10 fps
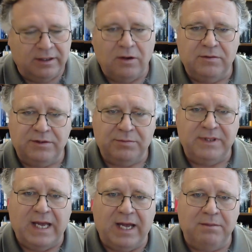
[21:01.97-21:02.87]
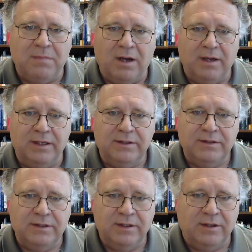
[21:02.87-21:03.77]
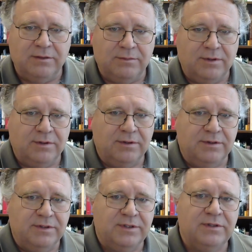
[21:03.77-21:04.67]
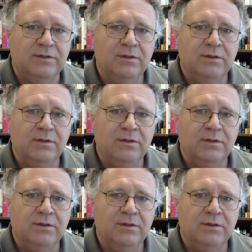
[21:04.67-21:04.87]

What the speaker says: goes with that mind. In other words,